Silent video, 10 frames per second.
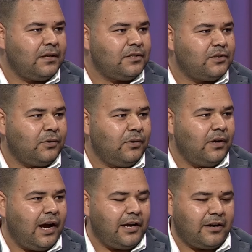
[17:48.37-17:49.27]
So
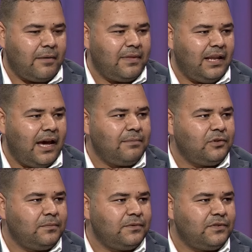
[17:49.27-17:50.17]
I grabbed the
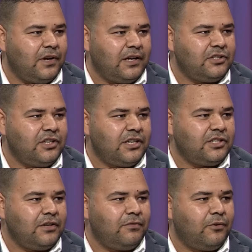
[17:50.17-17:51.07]
laptop, start
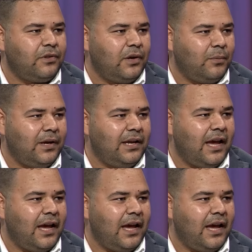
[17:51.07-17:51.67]
searching for the way